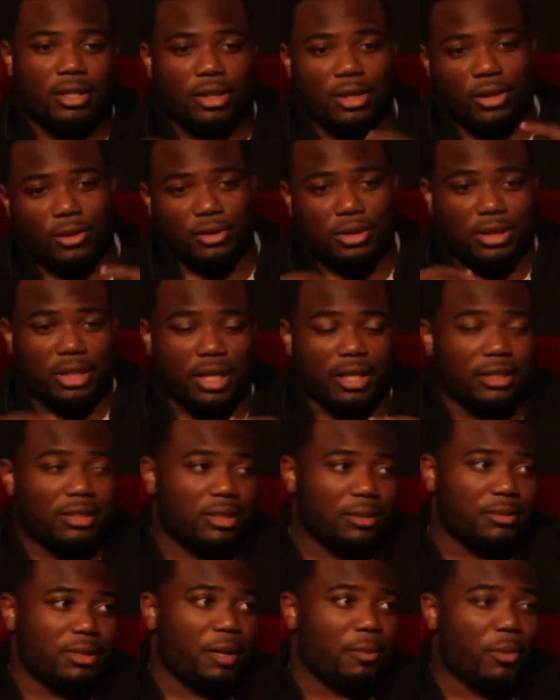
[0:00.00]
You know, just getting
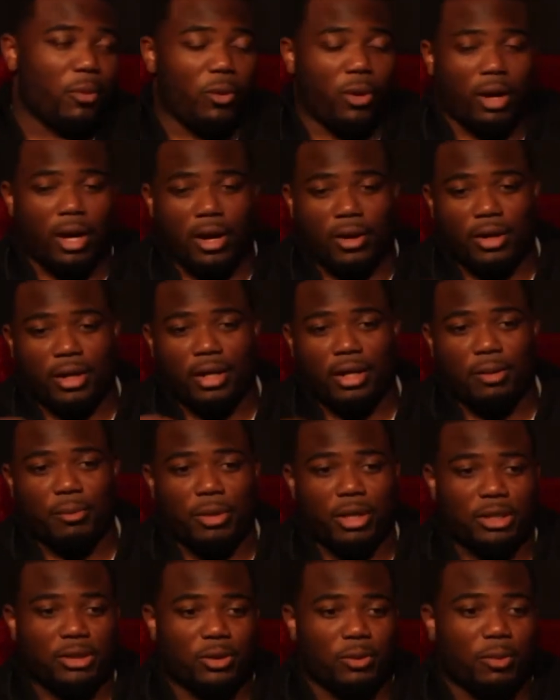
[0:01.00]
some type of workout in to
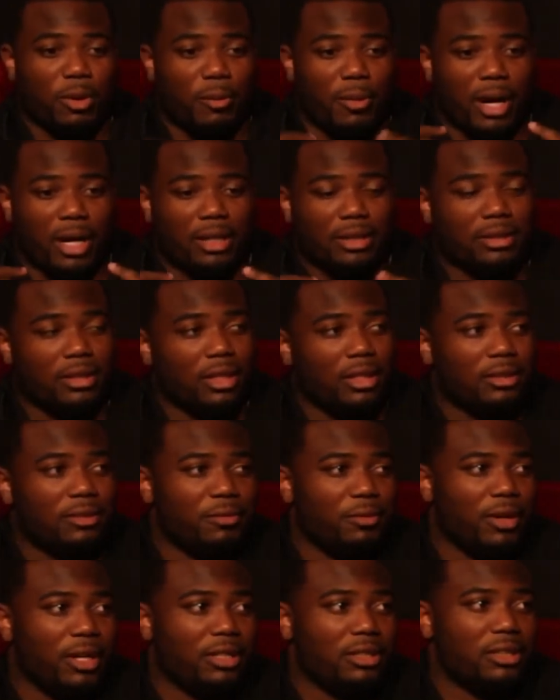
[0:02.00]
make sure my body
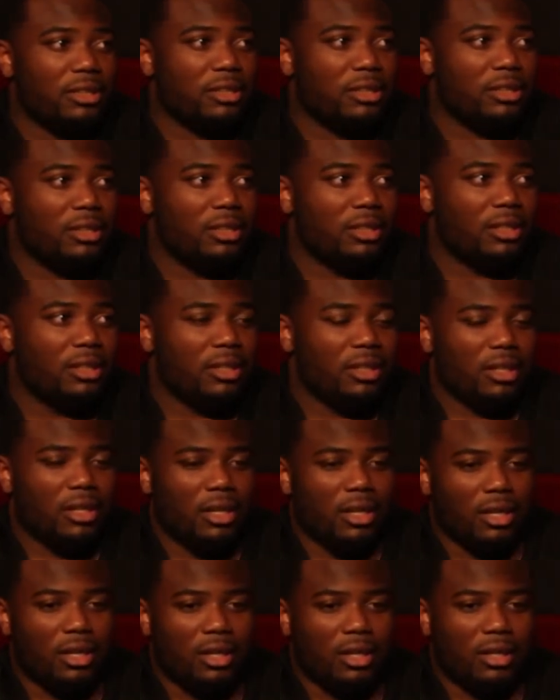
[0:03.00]
stays fresh.
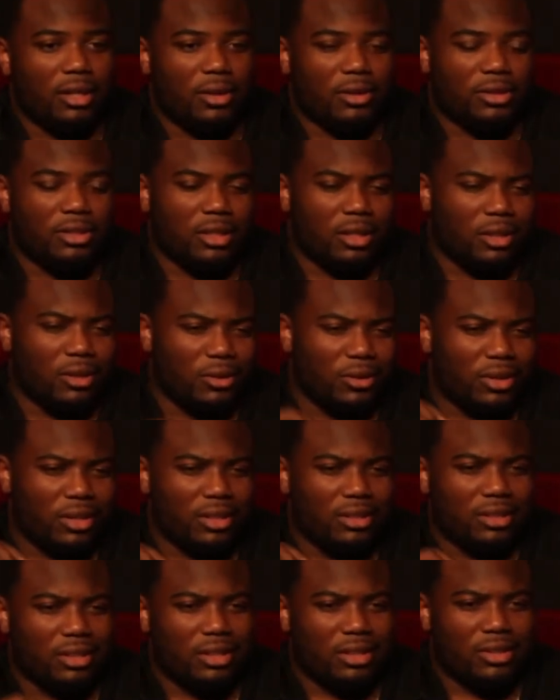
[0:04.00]
Those are the little
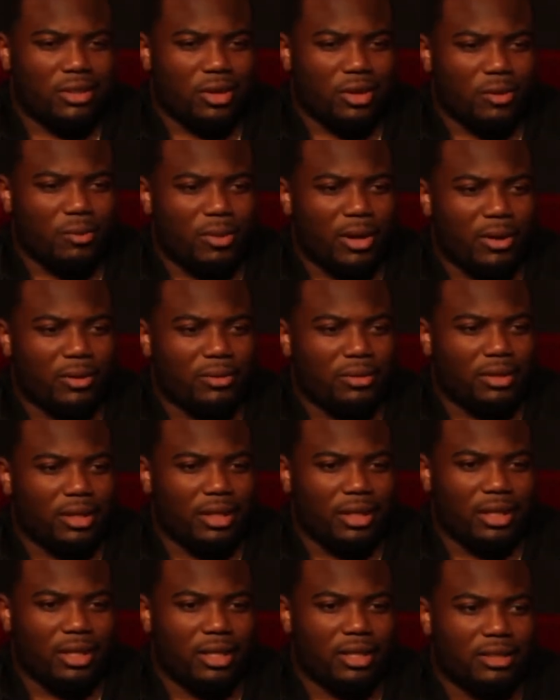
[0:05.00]
things that we talk about.
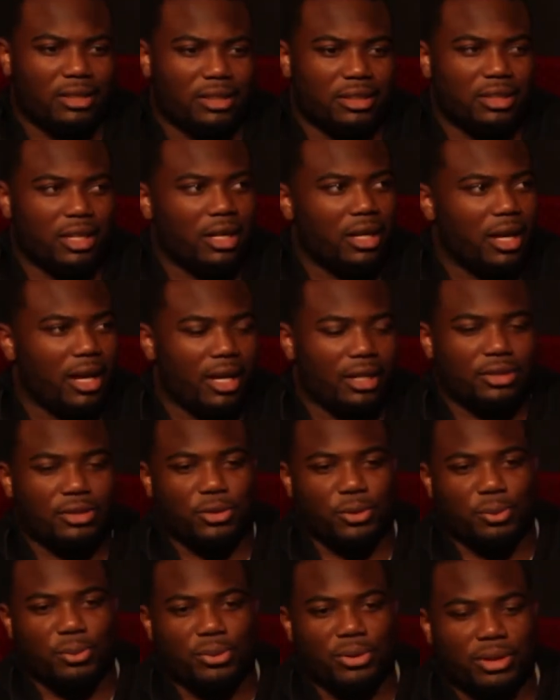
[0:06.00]
And then just that
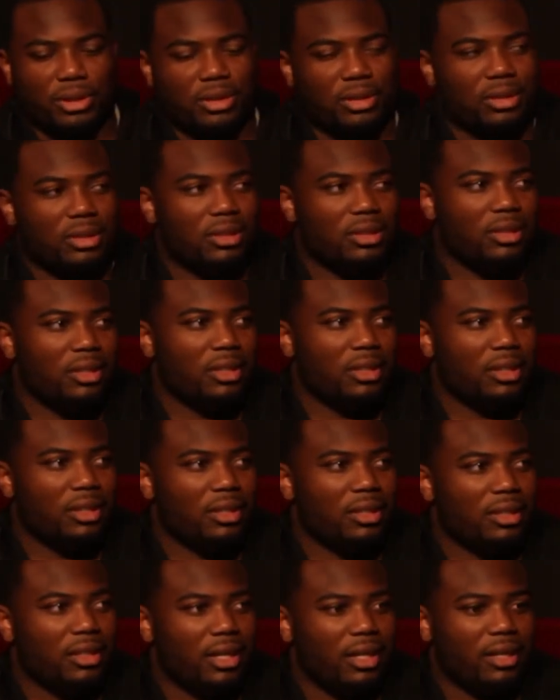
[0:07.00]
extra push,
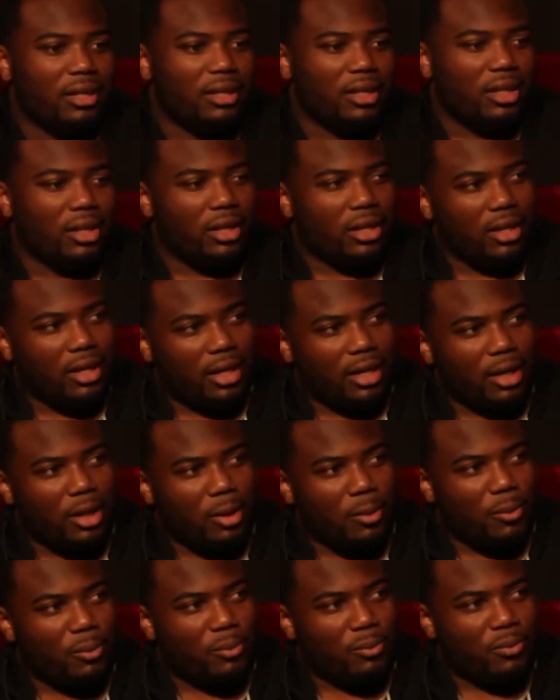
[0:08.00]
that looking at
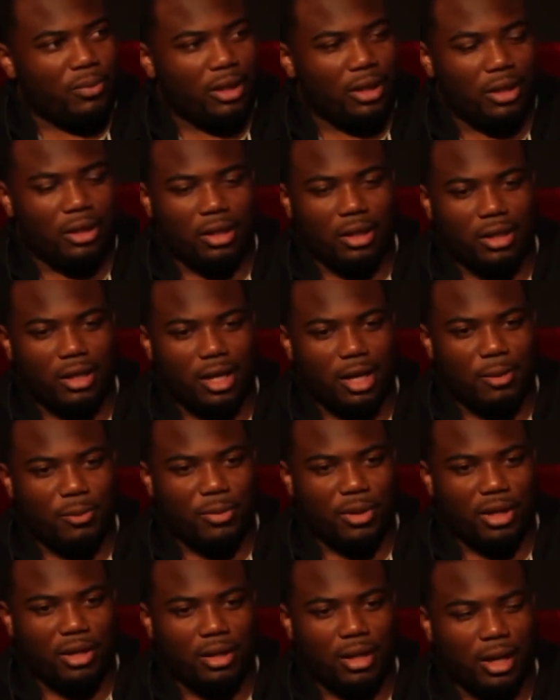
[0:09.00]
him and he looking at
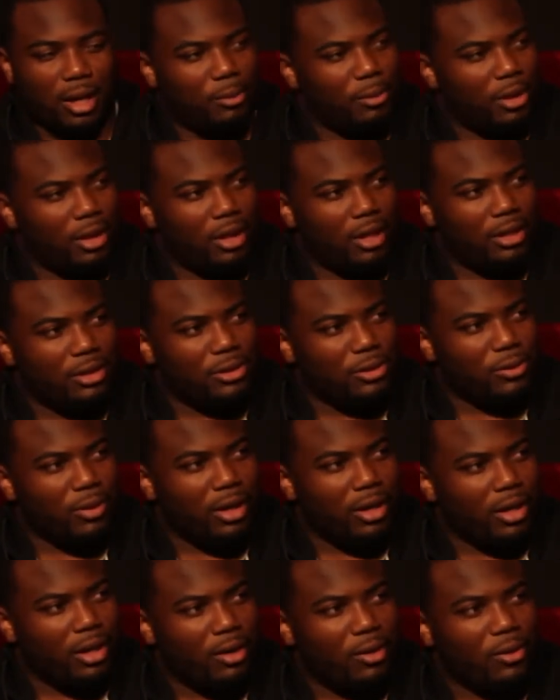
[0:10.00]
me like I'm looking at you
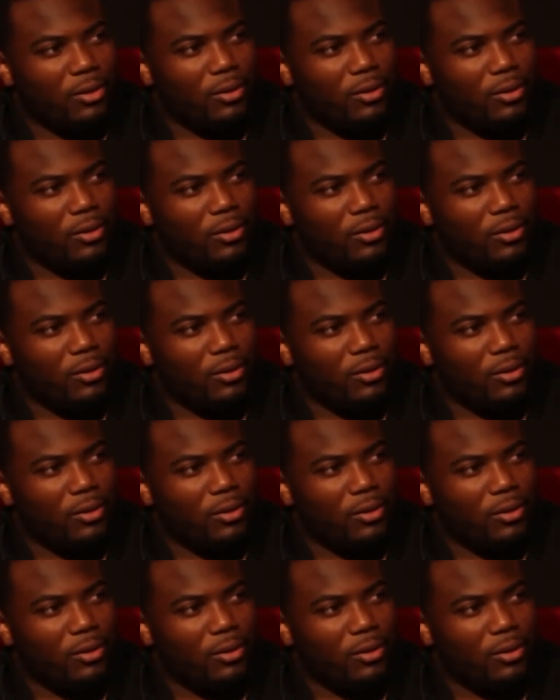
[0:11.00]
right now